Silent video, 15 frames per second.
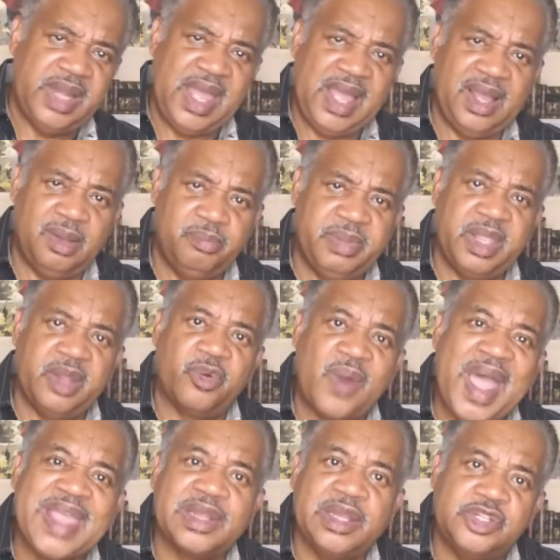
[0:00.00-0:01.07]
Now,
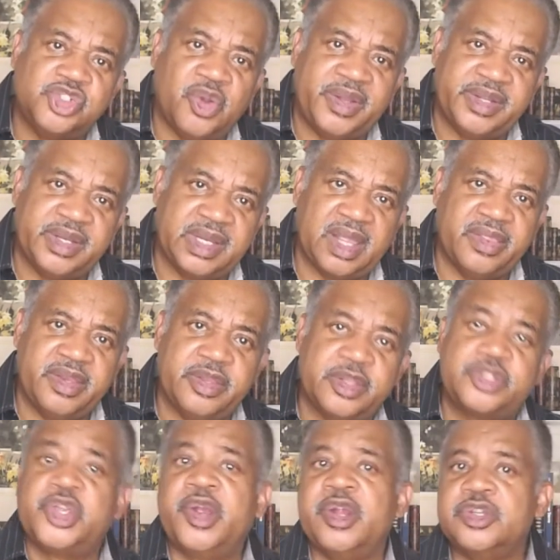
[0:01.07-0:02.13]
being rightly joined together in
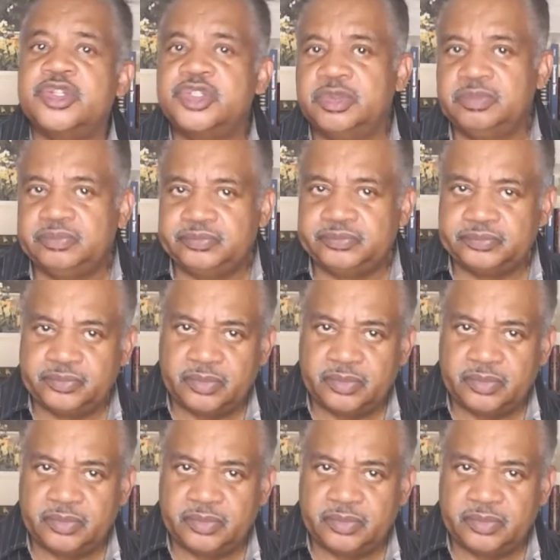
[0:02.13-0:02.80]
the church,